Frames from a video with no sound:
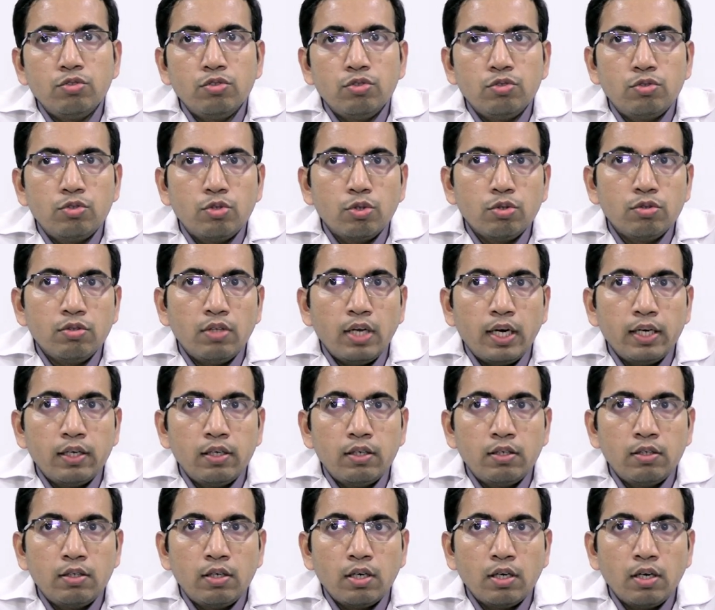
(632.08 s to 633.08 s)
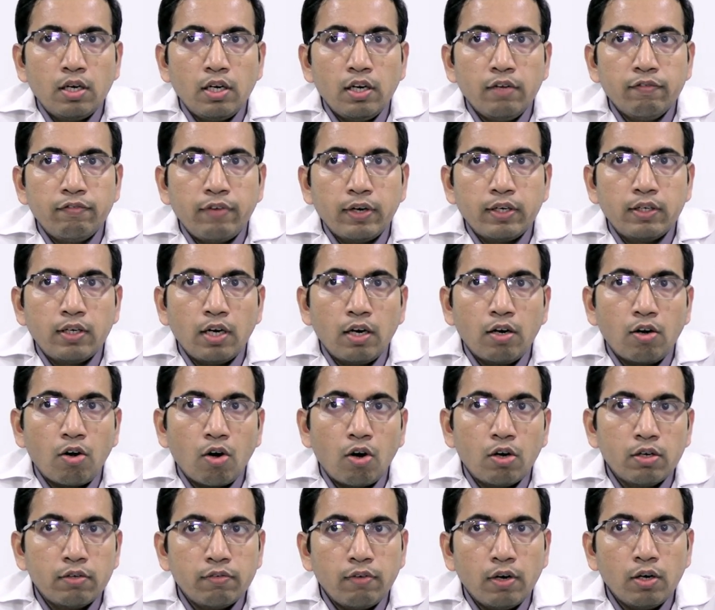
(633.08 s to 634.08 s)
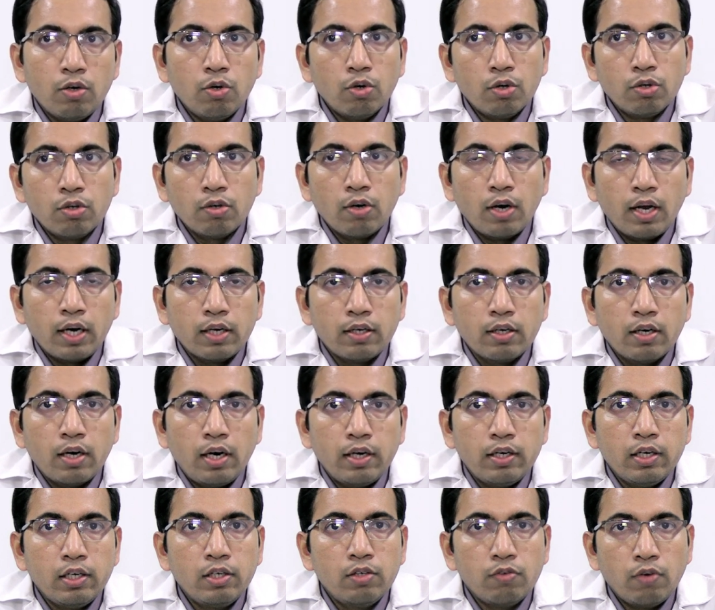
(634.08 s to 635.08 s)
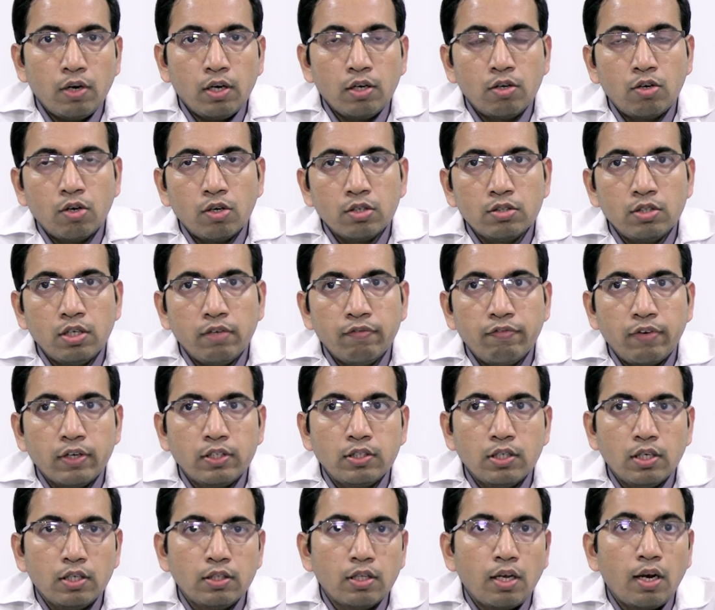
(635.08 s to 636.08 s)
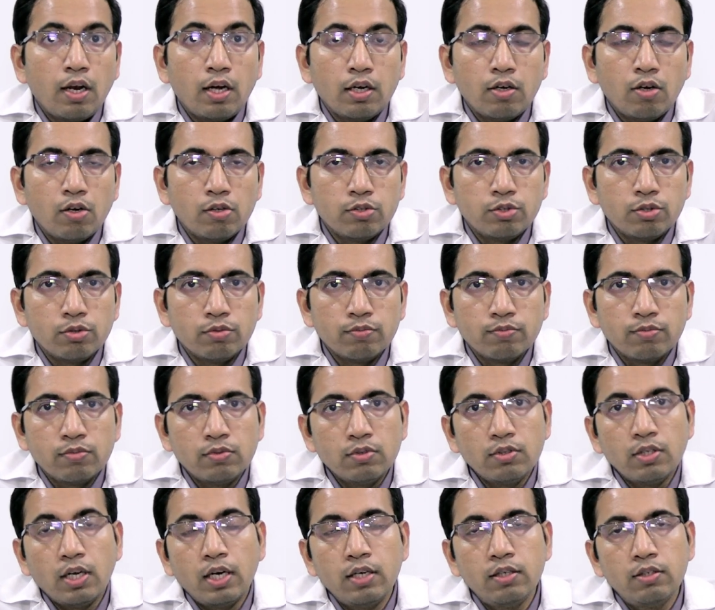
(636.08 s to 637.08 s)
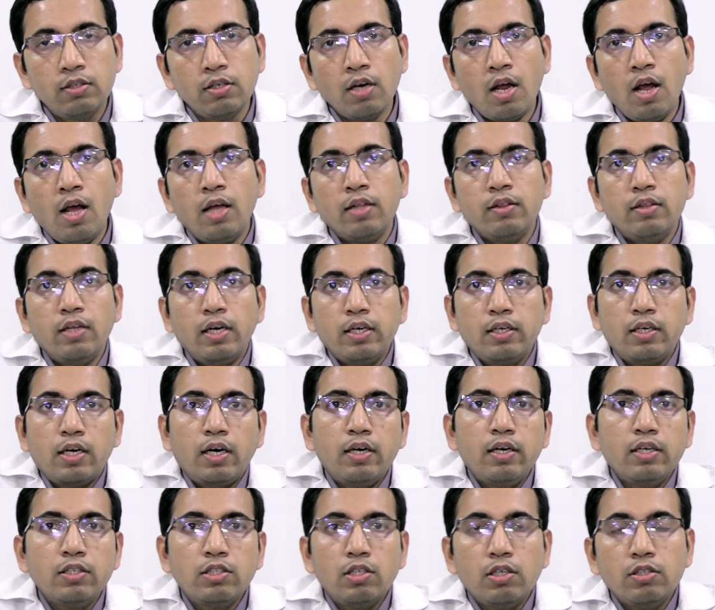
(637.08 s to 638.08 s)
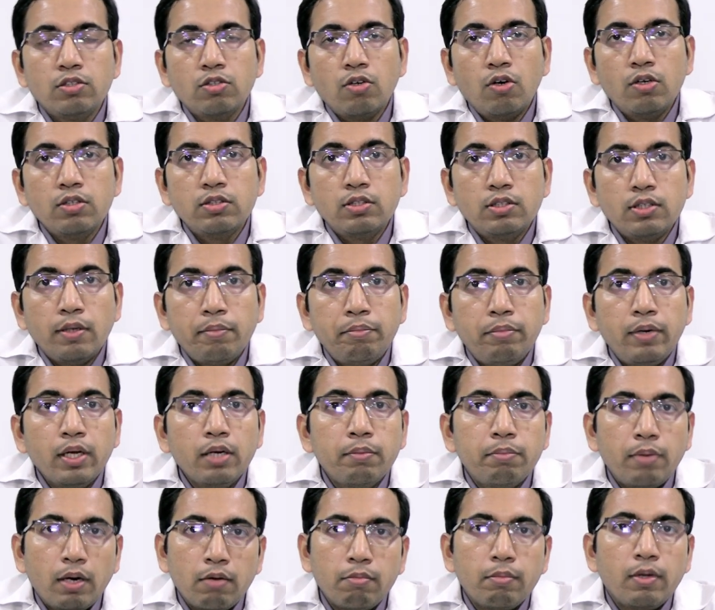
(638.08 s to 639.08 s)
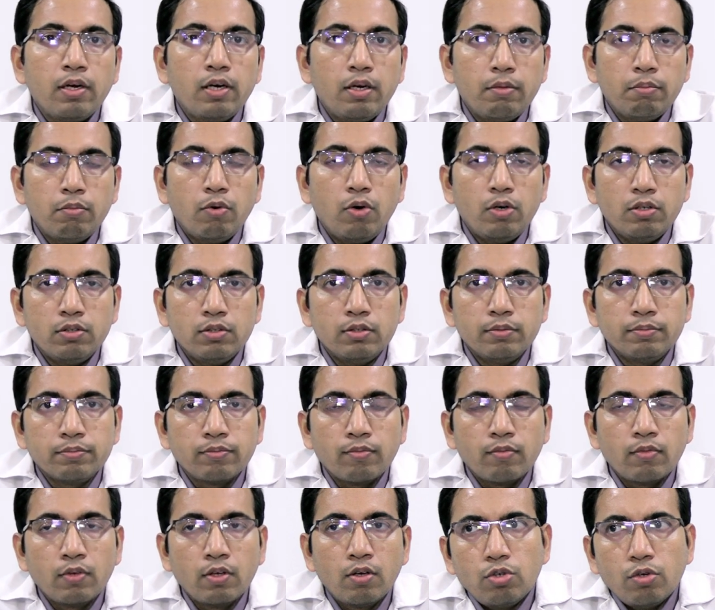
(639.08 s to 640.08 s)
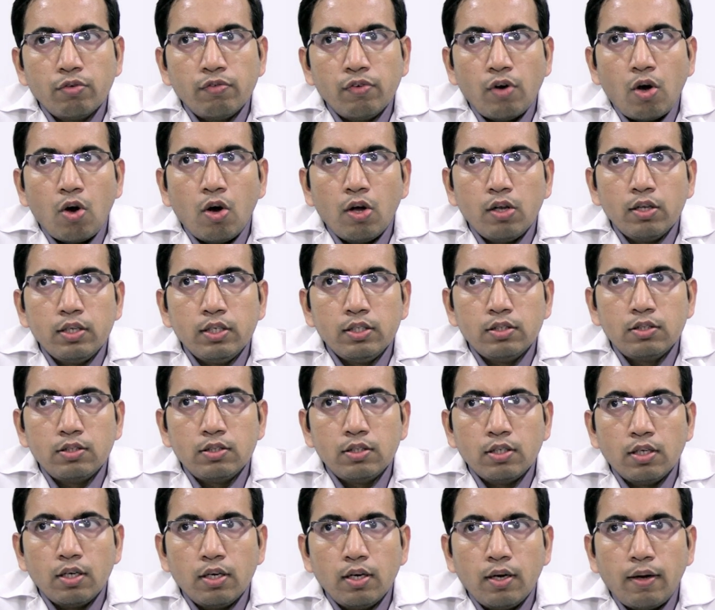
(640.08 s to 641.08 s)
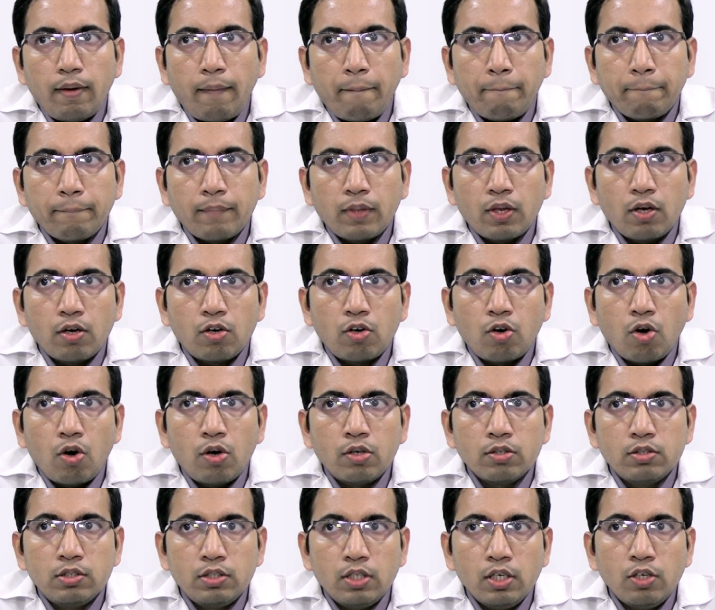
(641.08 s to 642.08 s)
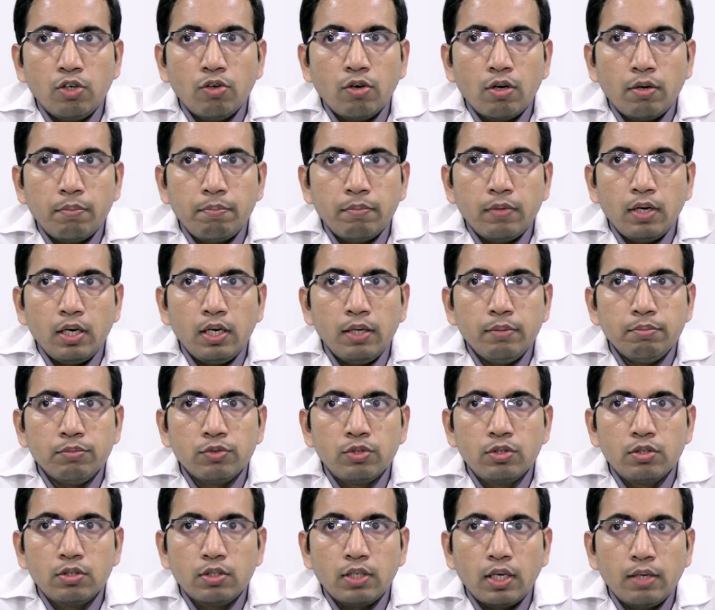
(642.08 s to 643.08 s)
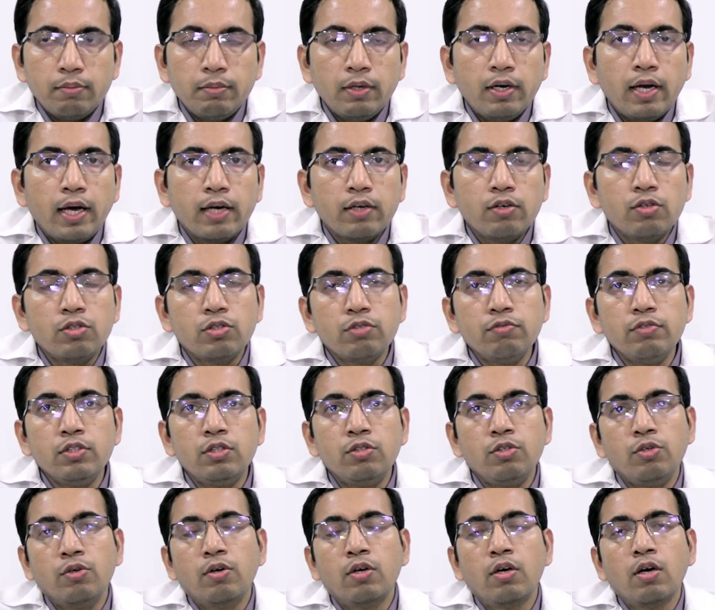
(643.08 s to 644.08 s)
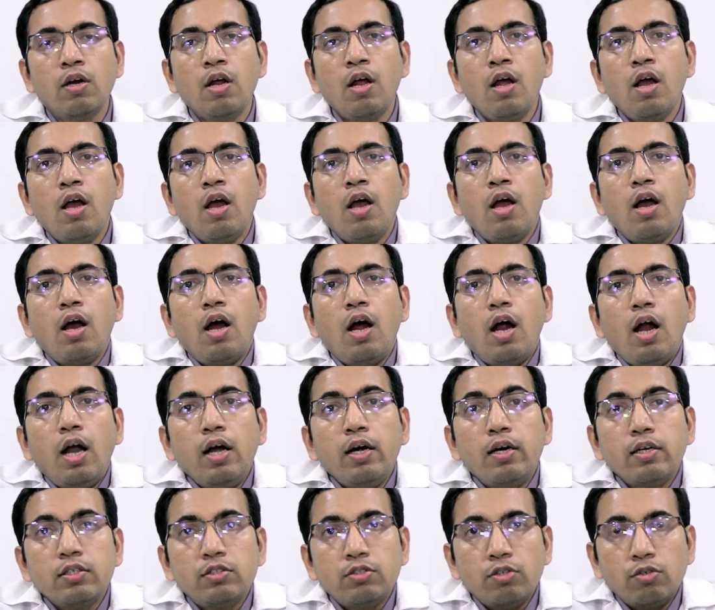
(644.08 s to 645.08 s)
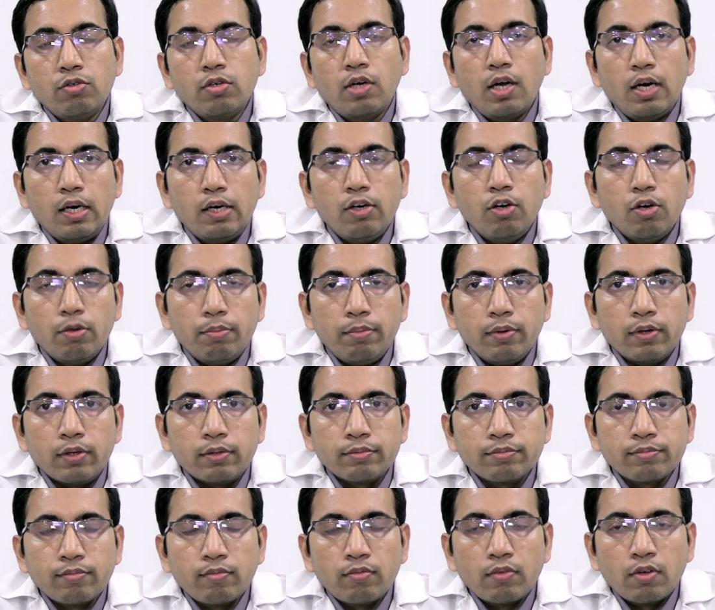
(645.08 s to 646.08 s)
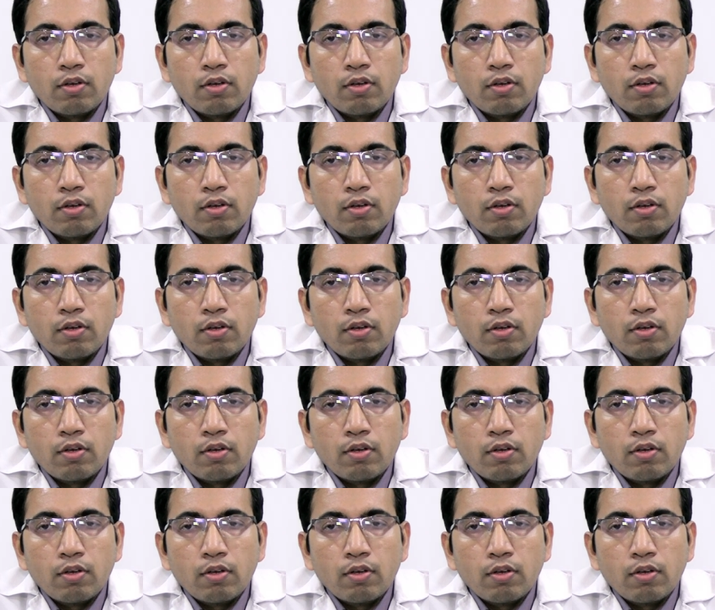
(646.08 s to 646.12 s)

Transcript: so that uh, infected clot will go to lung and it will cause infection in the lung also that that condition is called septic pulmonary embolism so all these uh, clots in your limbs can be diagnosed with your ultrasound color doppler